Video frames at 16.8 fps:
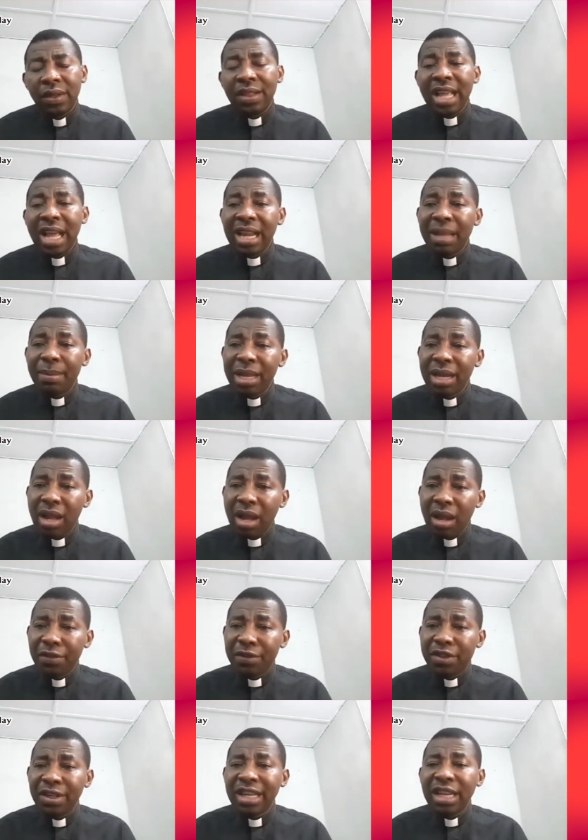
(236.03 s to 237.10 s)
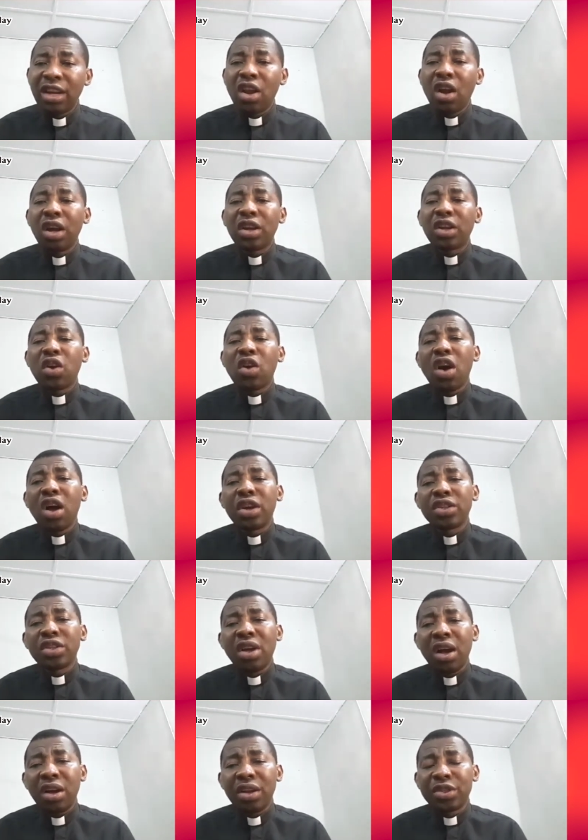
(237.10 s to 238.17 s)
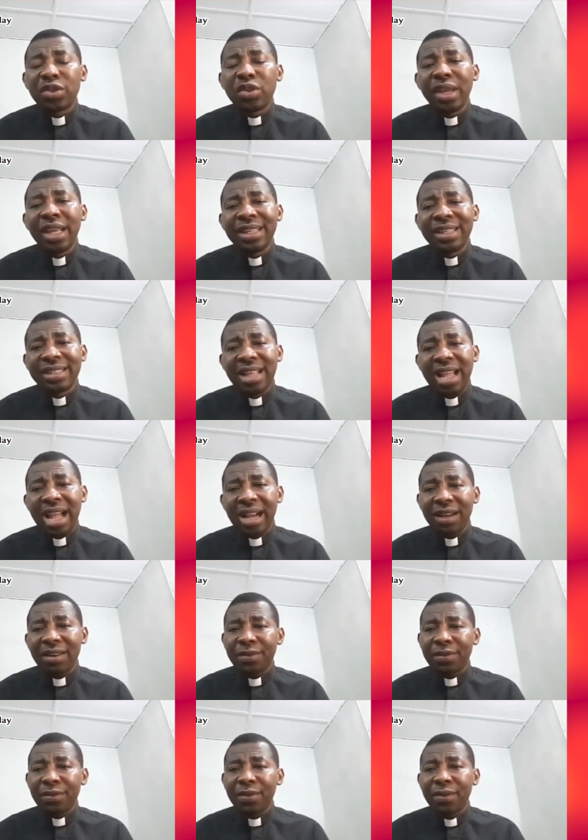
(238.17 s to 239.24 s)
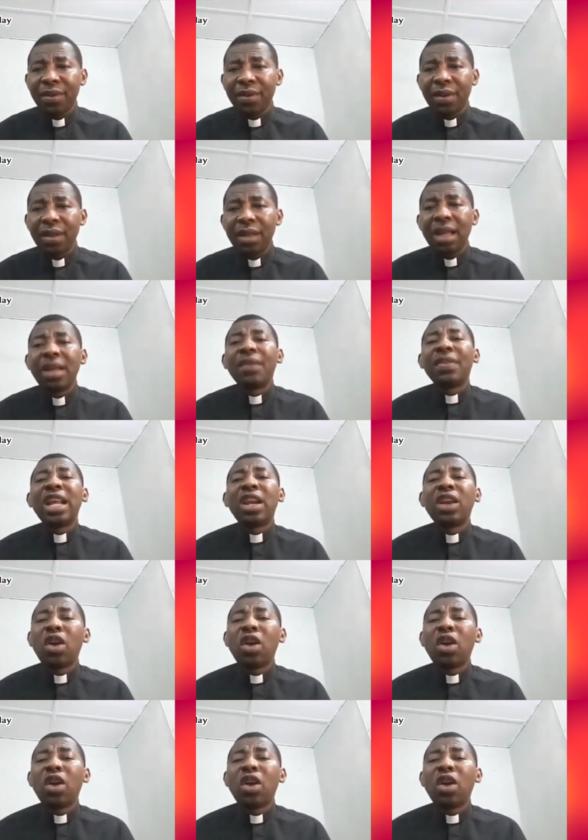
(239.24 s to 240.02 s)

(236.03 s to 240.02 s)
Dearly beloved, the Lord calls us to Himself. The